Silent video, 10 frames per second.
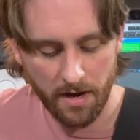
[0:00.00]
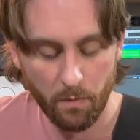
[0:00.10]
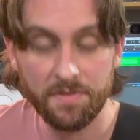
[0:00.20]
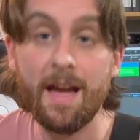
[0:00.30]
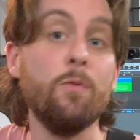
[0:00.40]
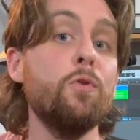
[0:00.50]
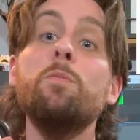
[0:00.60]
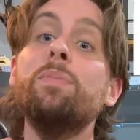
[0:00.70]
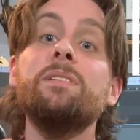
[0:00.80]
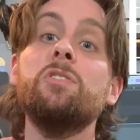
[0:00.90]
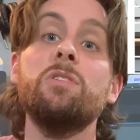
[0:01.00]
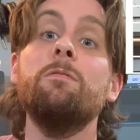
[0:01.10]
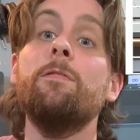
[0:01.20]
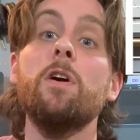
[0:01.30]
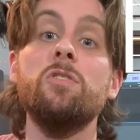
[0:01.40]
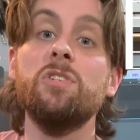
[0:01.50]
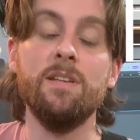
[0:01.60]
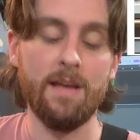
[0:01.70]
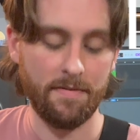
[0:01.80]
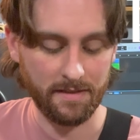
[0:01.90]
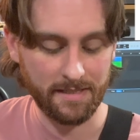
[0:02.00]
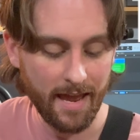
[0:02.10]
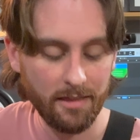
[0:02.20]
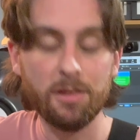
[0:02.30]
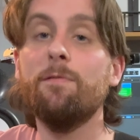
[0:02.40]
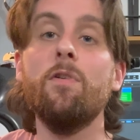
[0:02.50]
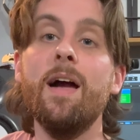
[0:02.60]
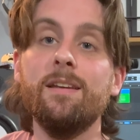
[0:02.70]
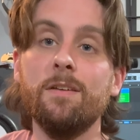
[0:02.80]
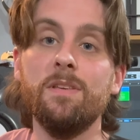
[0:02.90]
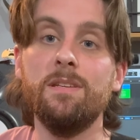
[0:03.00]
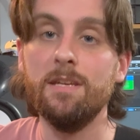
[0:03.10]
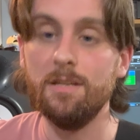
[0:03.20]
with that root position version at the 10th fret of the D